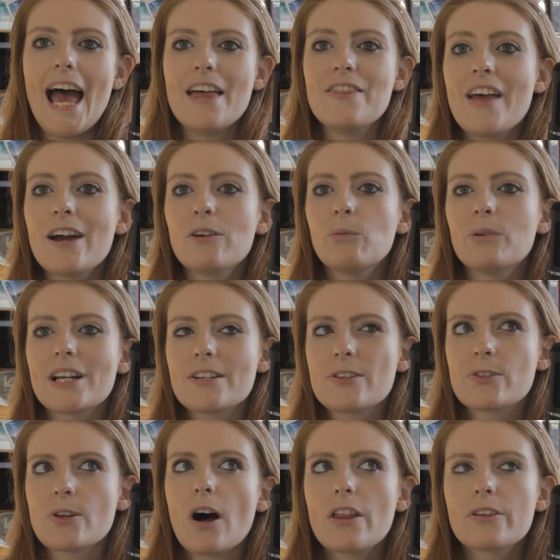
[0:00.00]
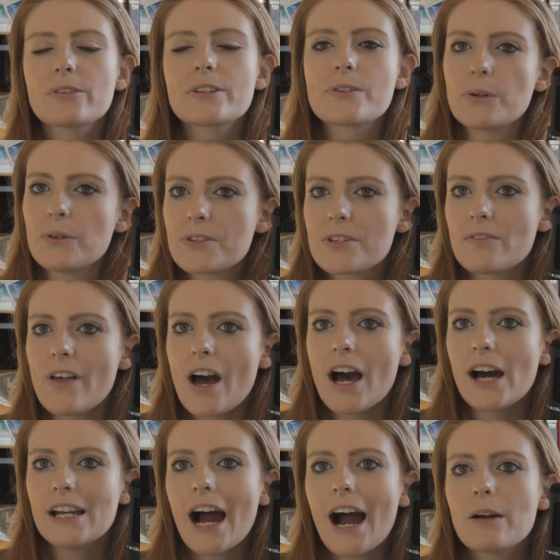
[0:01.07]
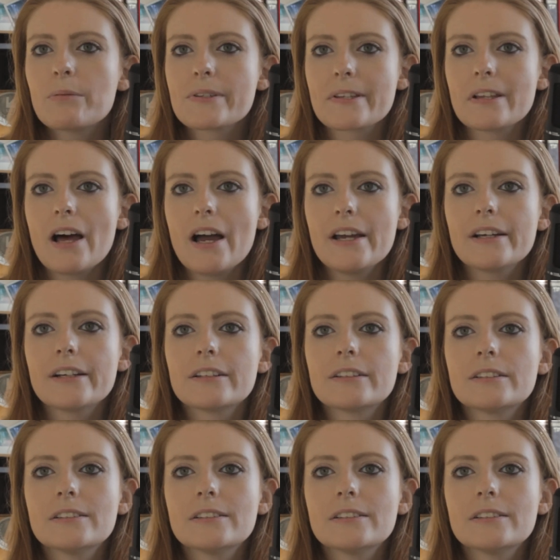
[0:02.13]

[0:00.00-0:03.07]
And then when I saw the results of that, I was like,